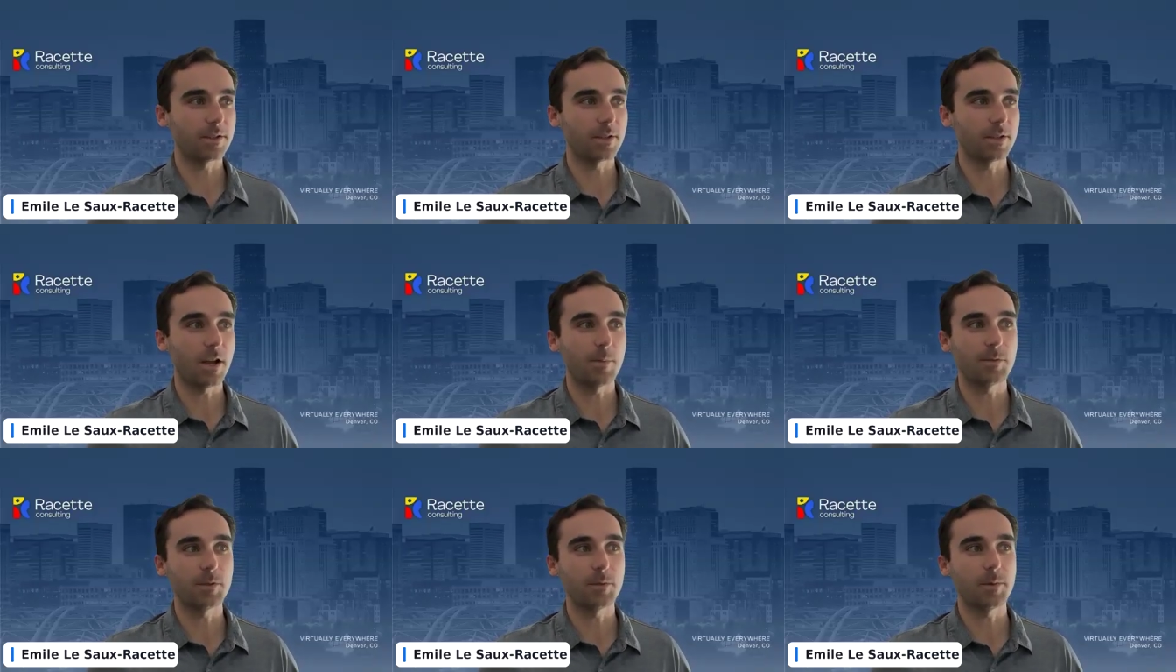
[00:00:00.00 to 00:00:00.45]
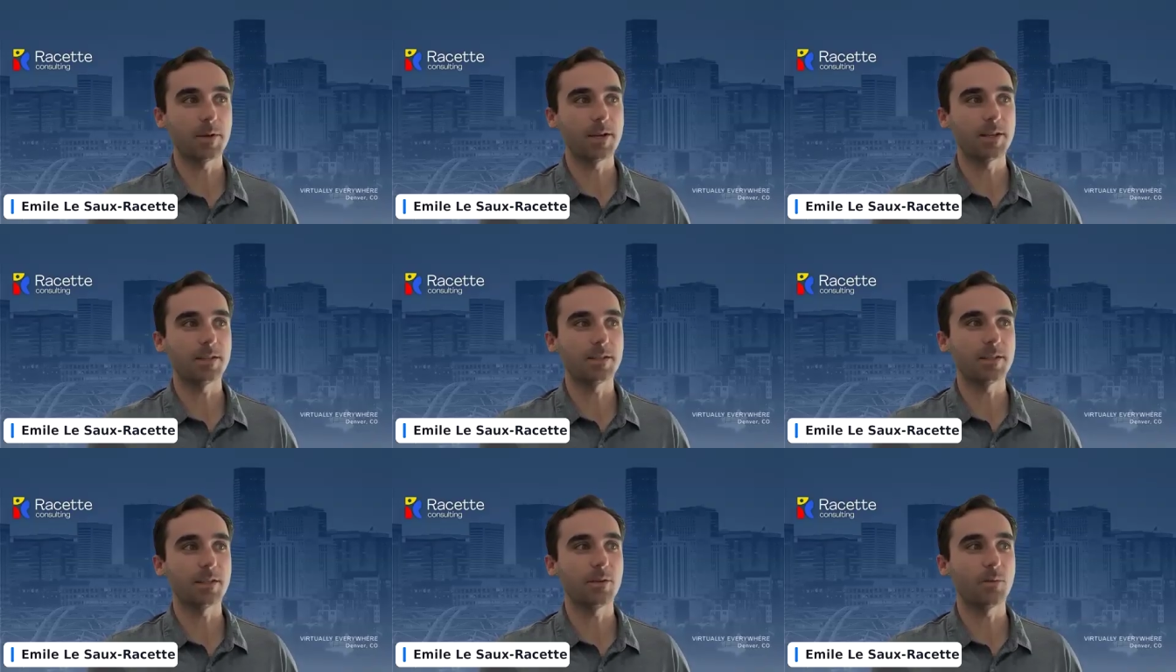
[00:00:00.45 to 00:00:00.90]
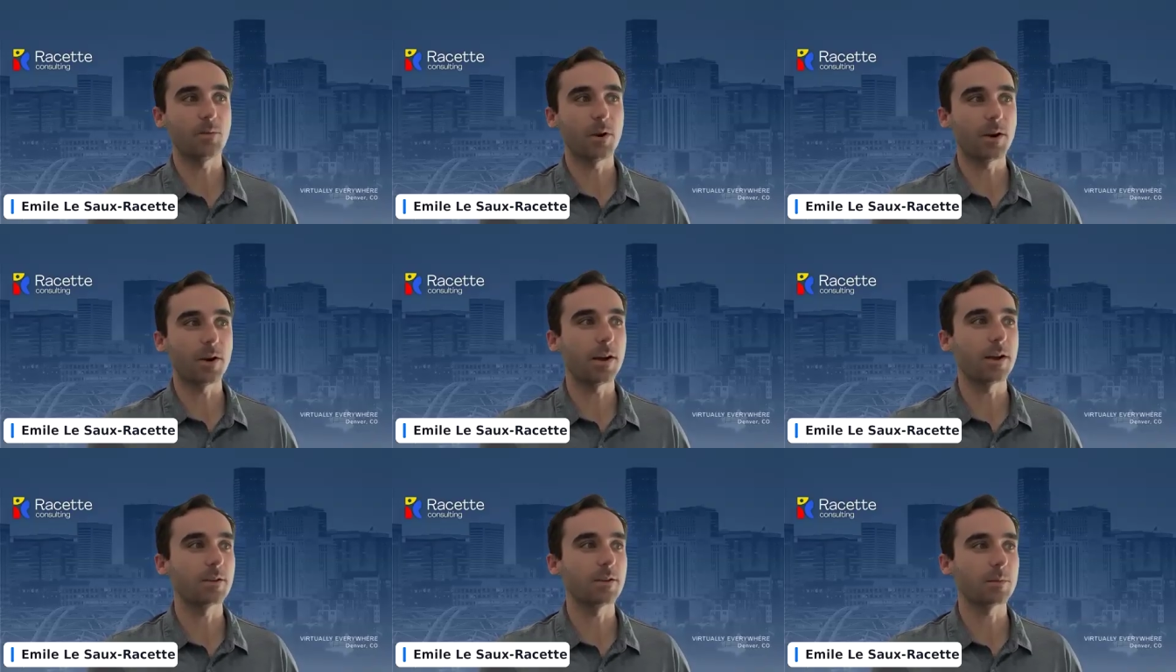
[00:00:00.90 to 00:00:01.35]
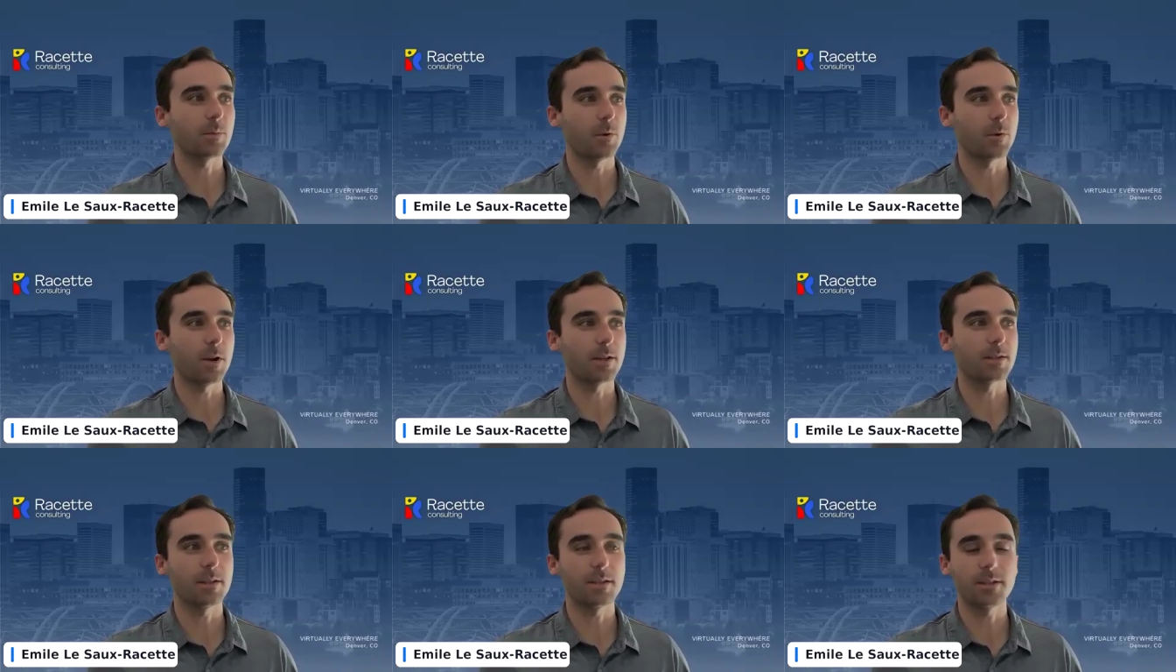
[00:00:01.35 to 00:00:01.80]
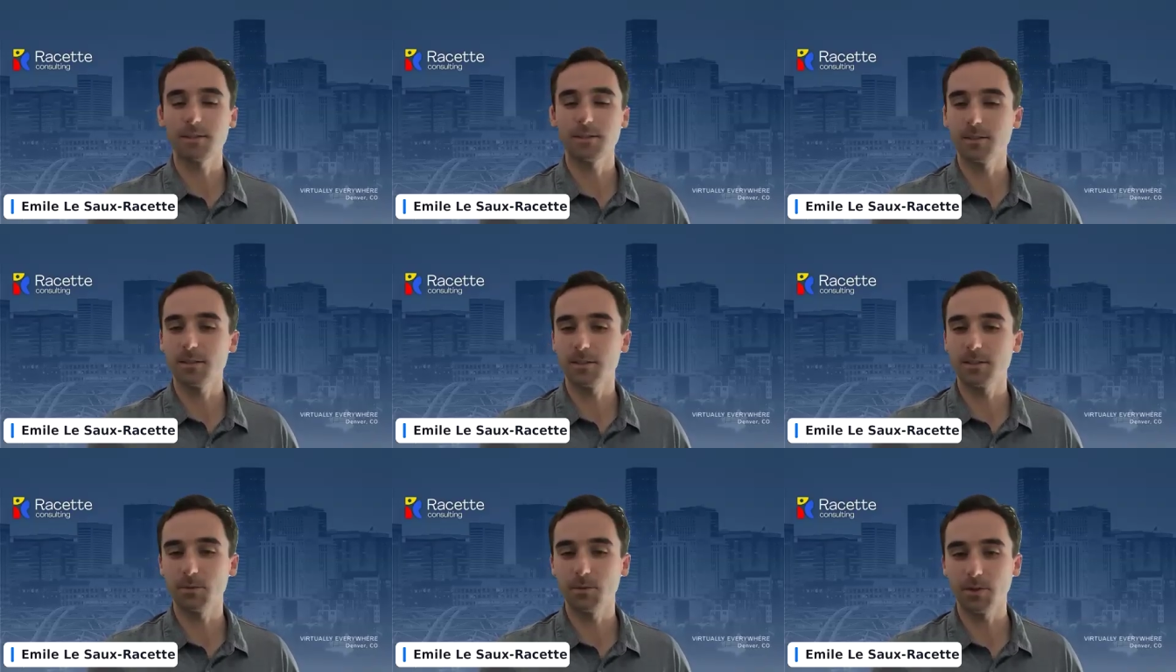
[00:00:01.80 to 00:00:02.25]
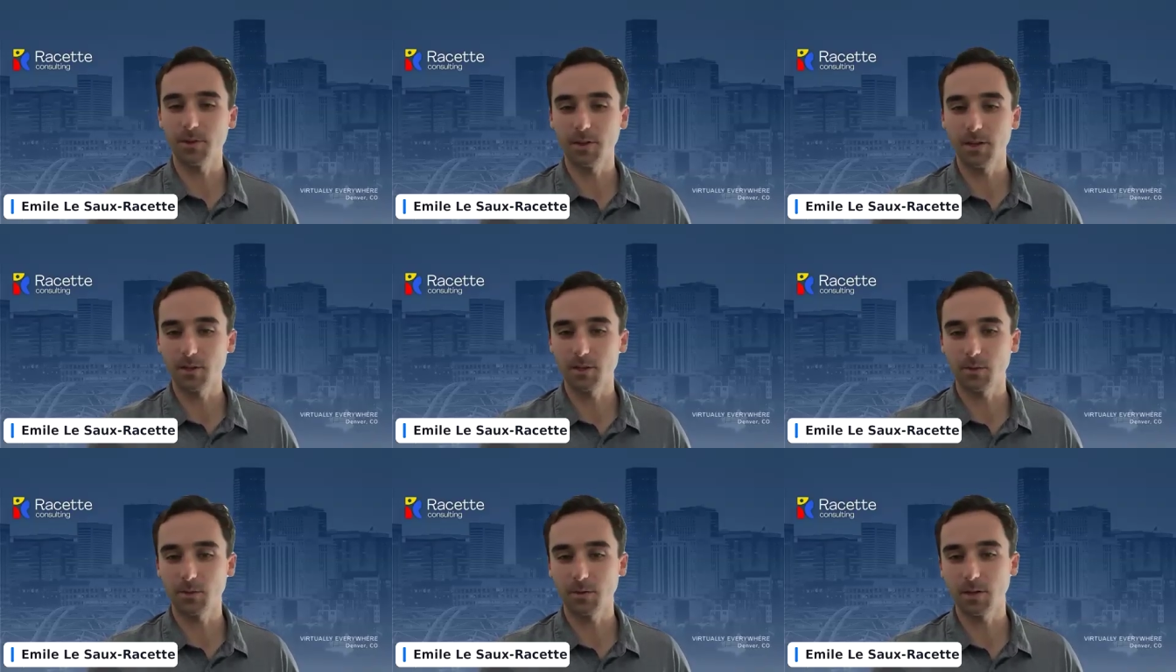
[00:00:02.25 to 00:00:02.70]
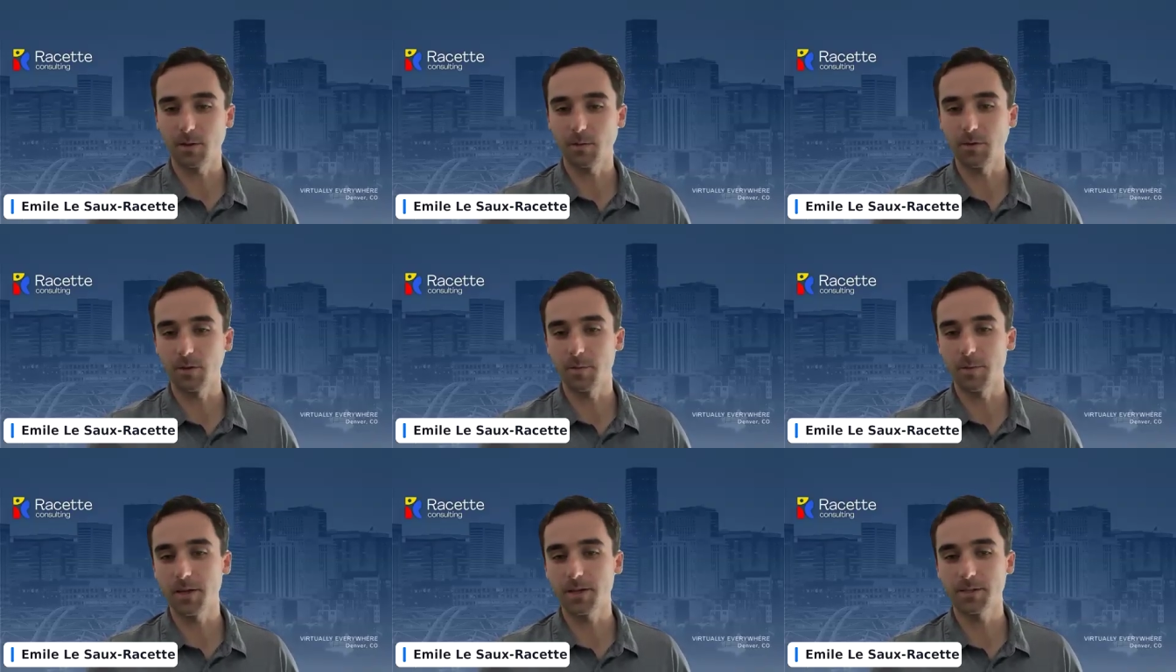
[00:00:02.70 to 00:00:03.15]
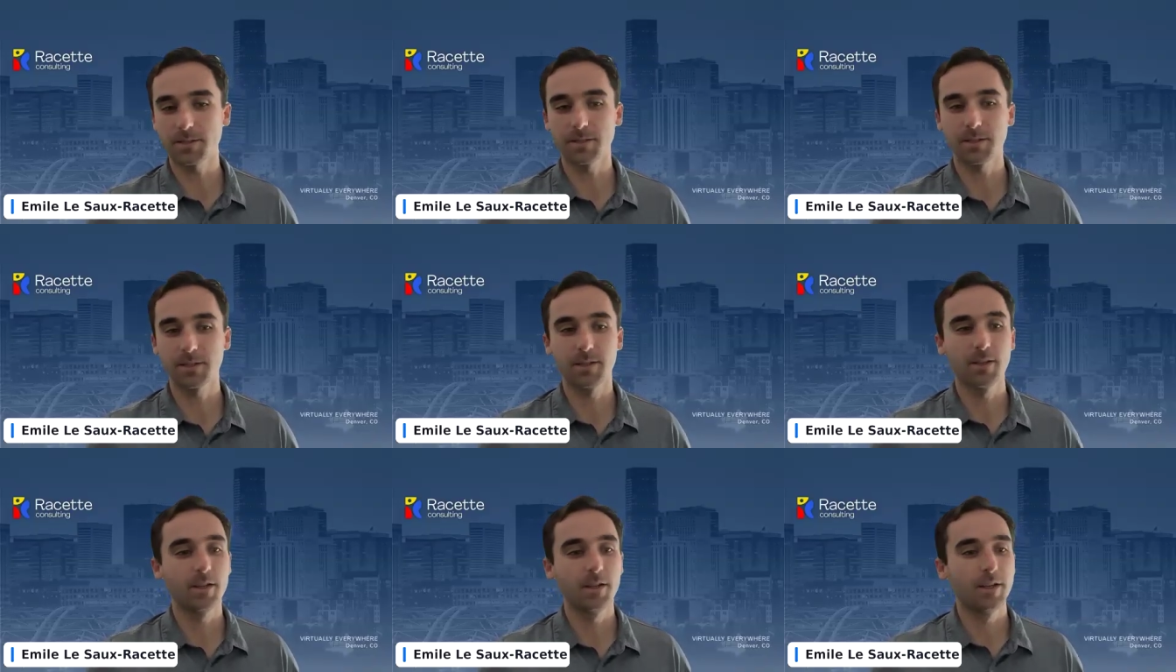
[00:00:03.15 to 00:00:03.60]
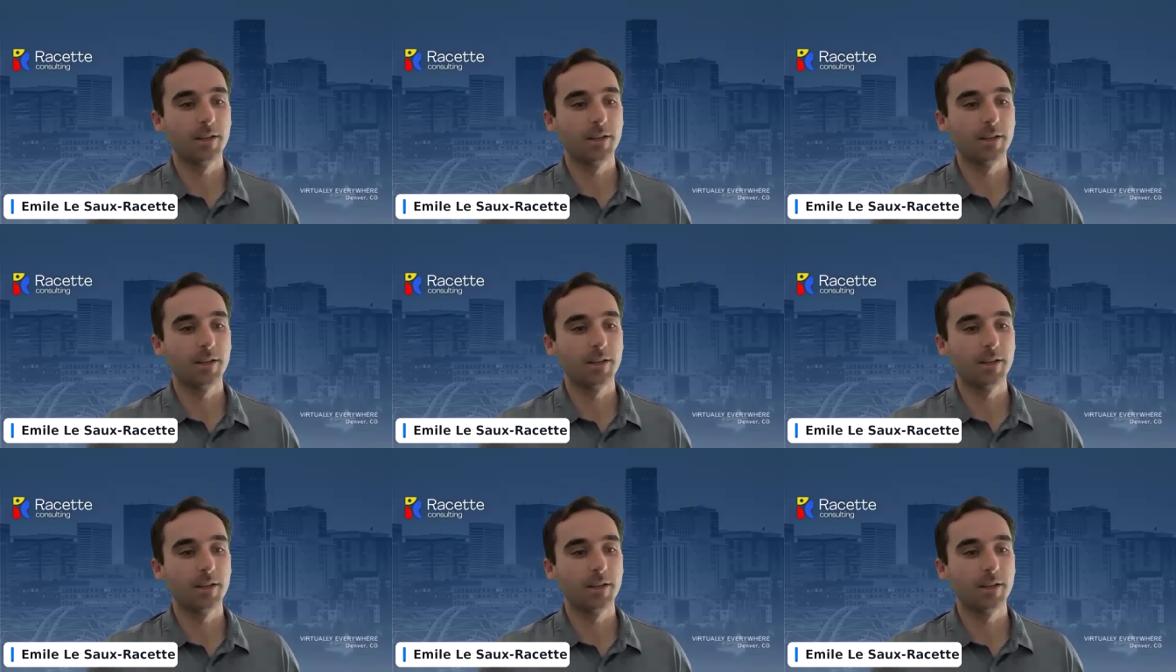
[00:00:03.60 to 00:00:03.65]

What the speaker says: is Optimizing Warehouse Processes with NetSuite WMS.